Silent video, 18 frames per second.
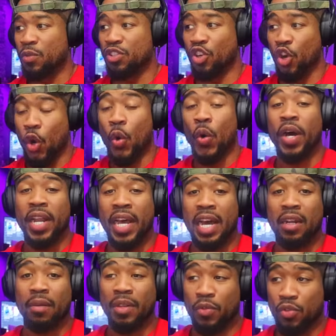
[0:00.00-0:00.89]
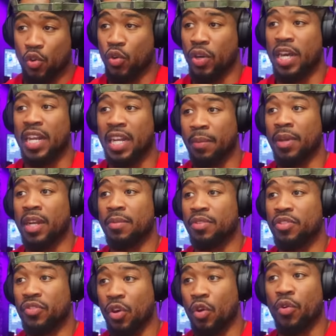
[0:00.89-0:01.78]
was going at him. He was going at
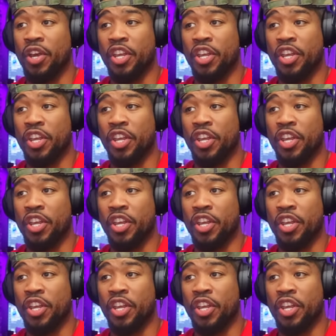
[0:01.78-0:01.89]
Eminem's throat.